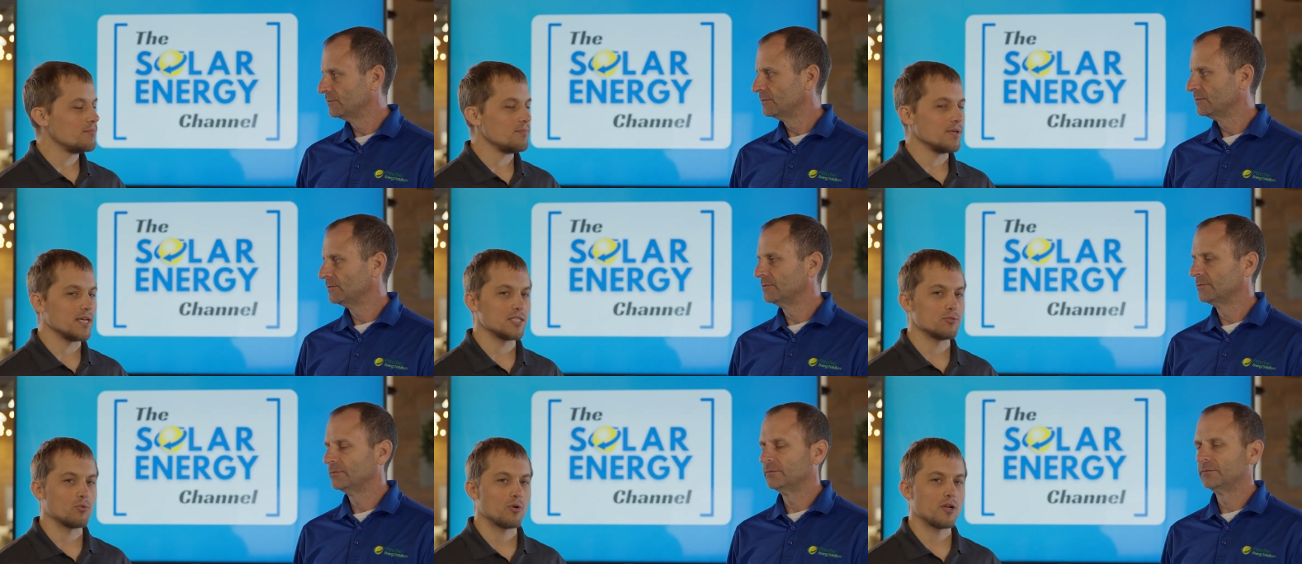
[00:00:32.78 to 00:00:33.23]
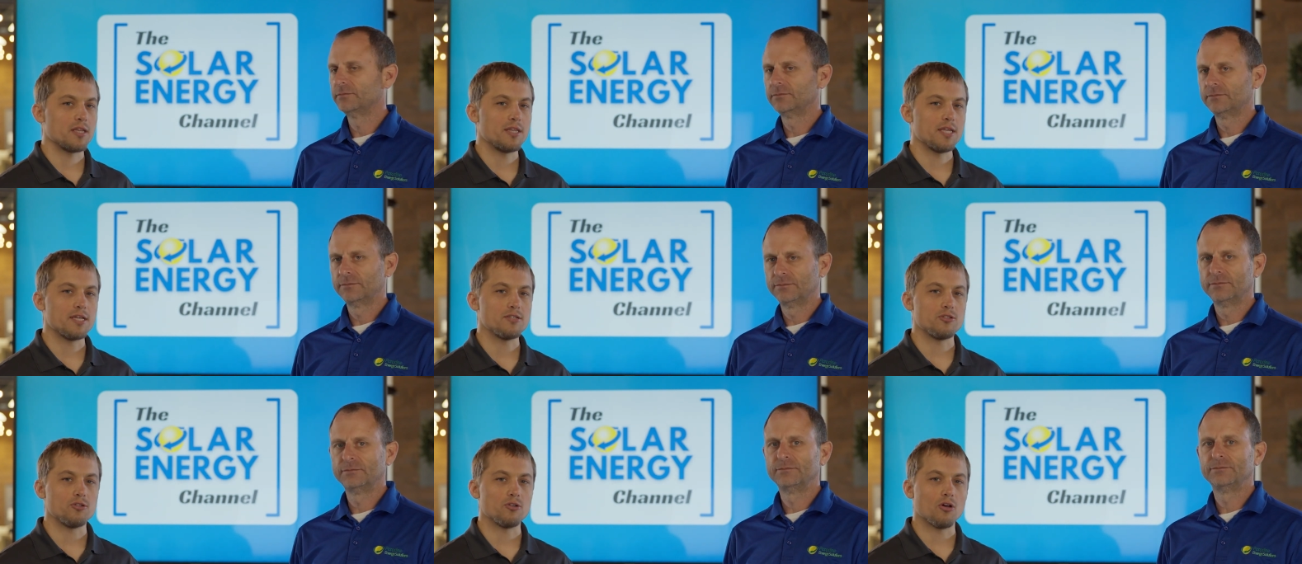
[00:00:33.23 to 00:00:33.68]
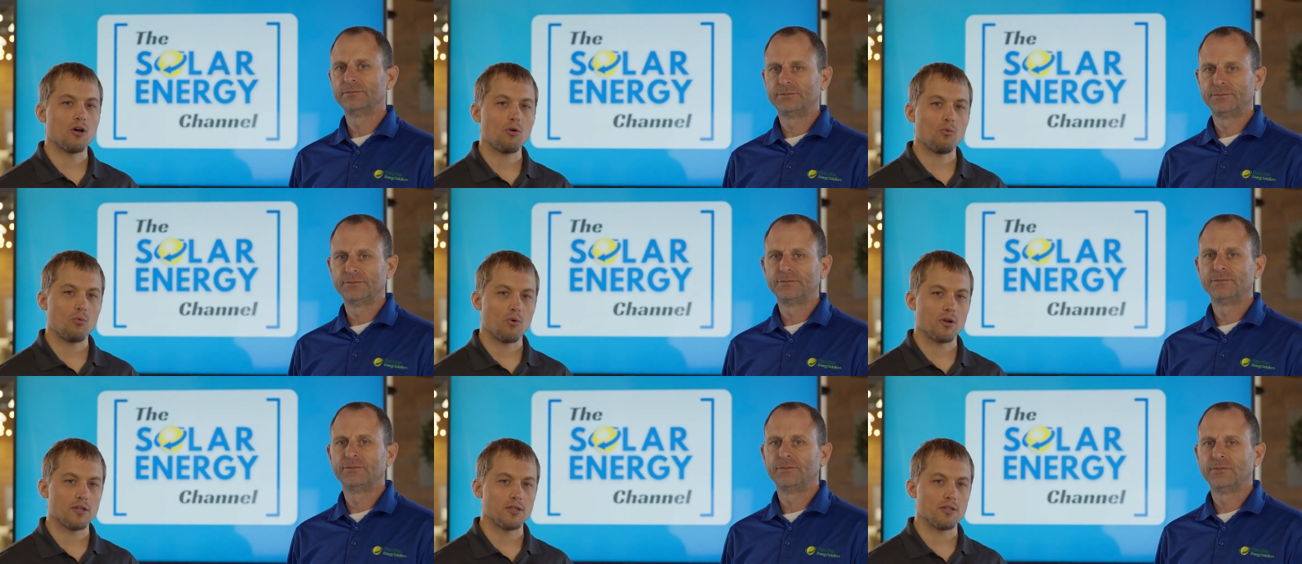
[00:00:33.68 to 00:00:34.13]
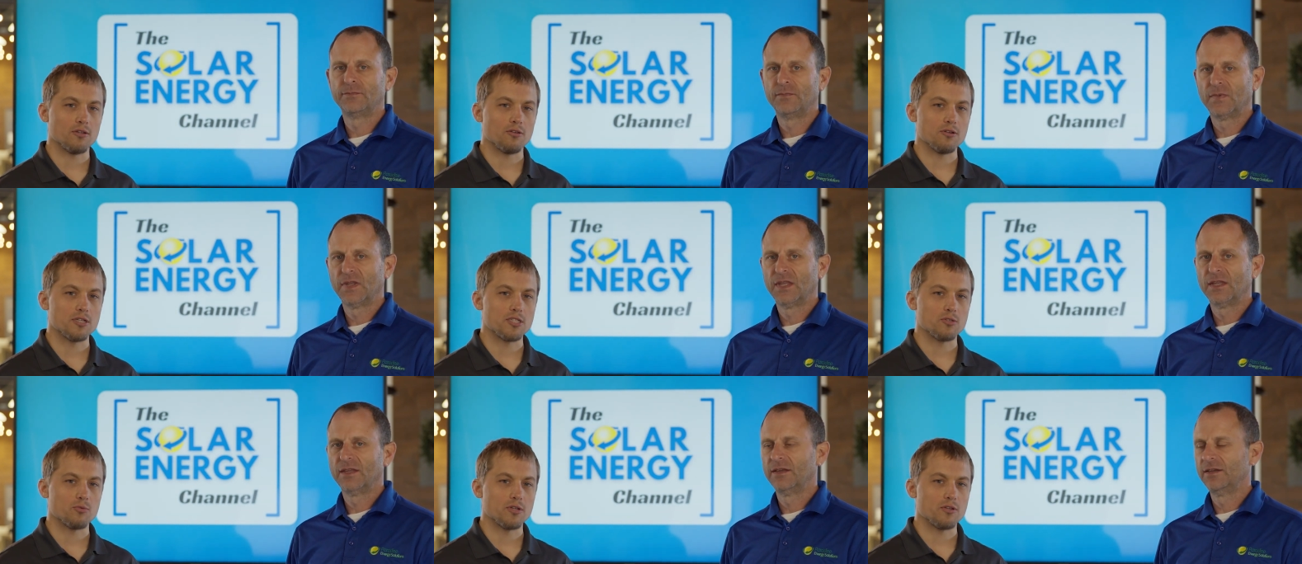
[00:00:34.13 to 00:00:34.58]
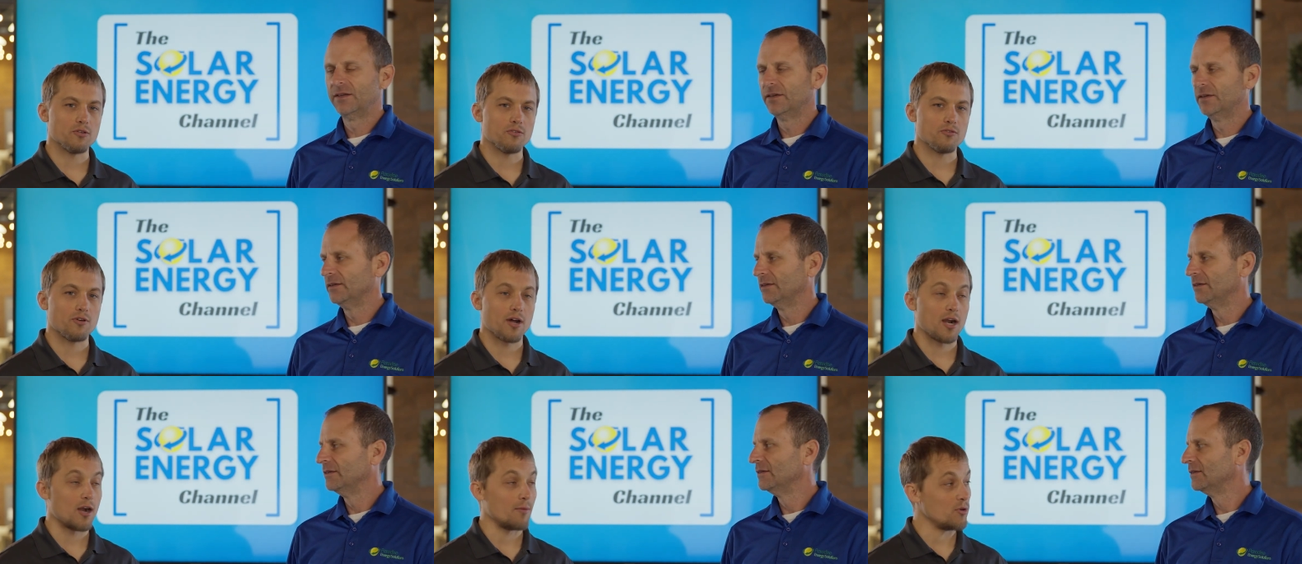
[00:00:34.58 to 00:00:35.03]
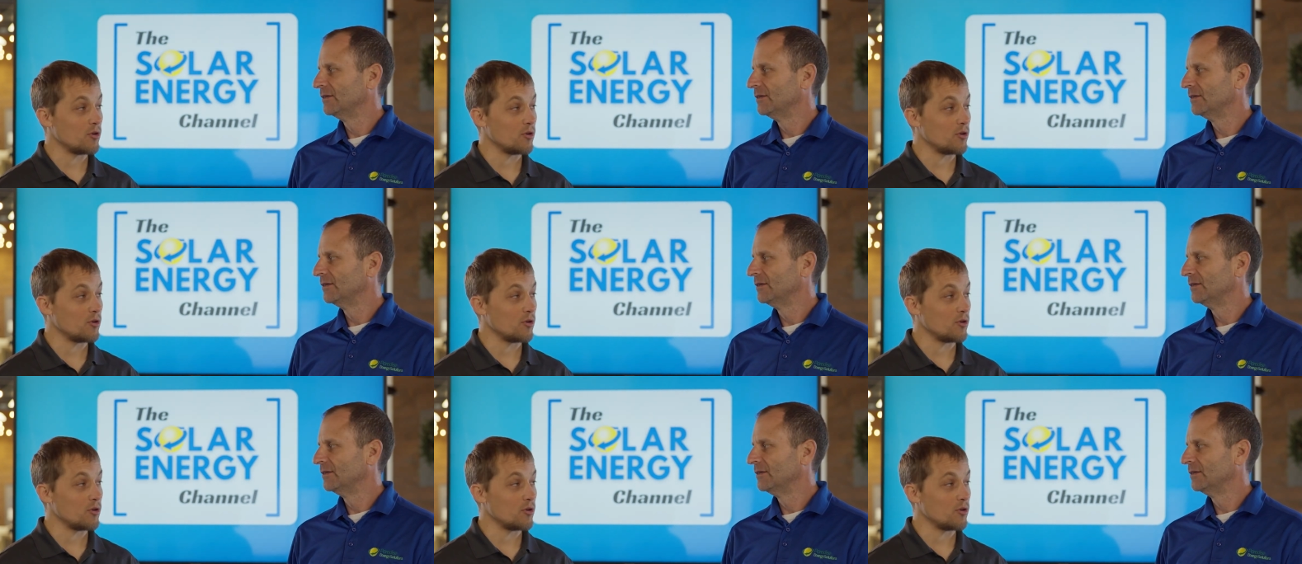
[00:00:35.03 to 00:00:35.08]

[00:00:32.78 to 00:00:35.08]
Speaker 1: because one of the things you don't want to do is when you fire